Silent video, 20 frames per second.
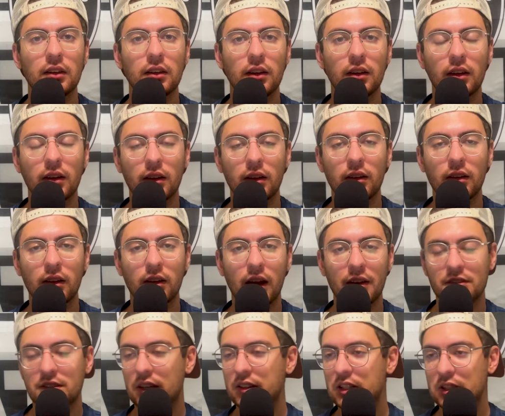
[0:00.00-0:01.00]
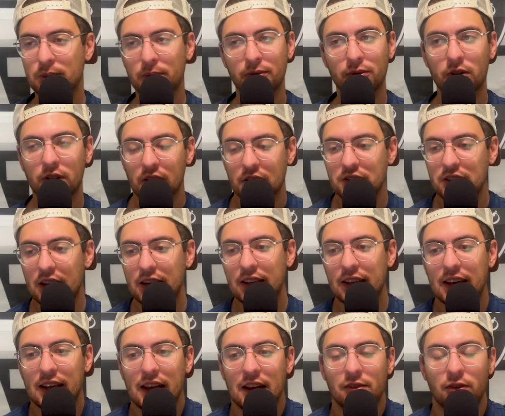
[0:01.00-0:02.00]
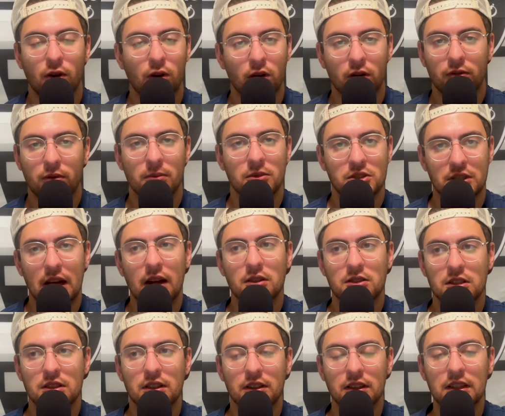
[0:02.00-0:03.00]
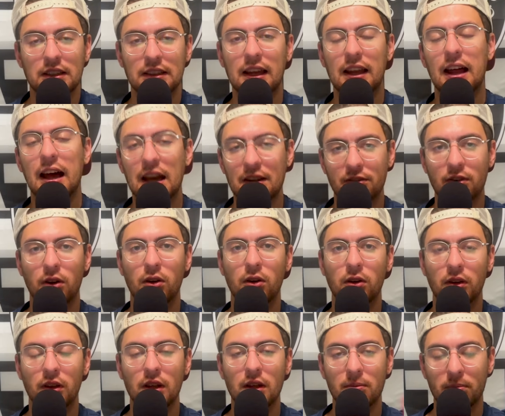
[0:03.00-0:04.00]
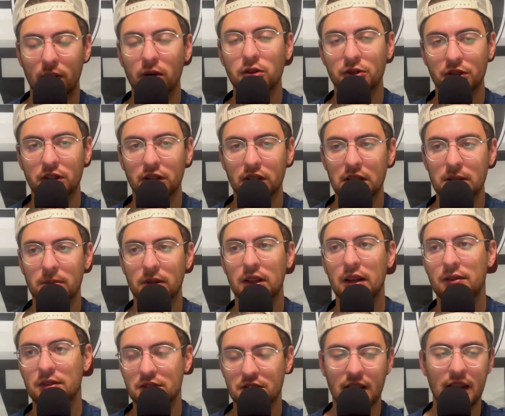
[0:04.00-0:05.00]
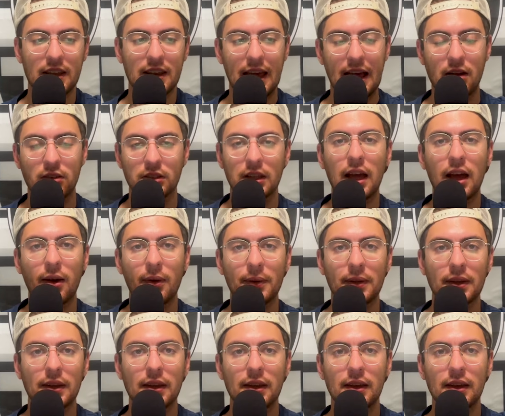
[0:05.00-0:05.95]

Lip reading: I've said this before, and I'll say it again. I've heard from scouts in the league, not I've heard personally, but they've said out loud,